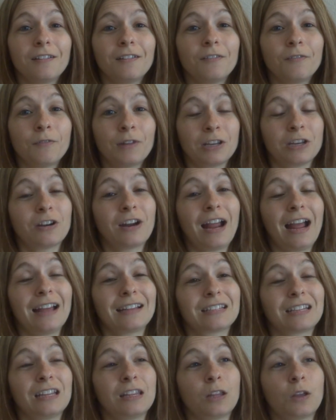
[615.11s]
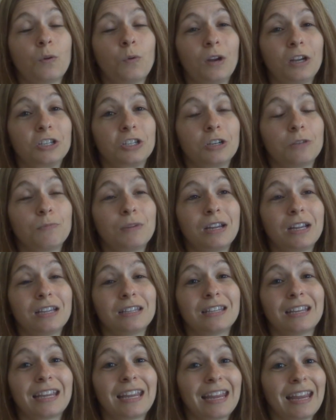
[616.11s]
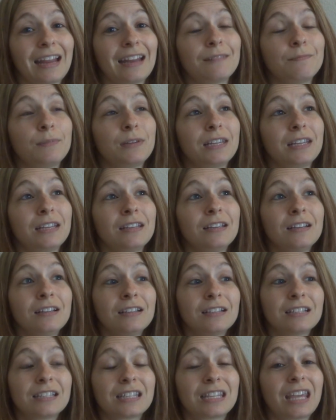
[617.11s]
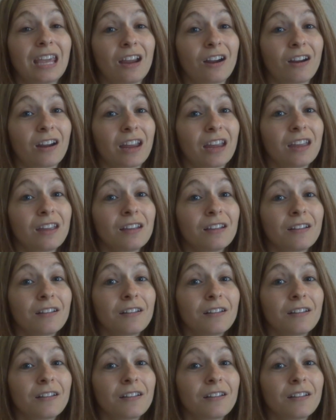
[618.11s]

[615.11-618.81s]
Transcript: when you're asking the question, because it can be scary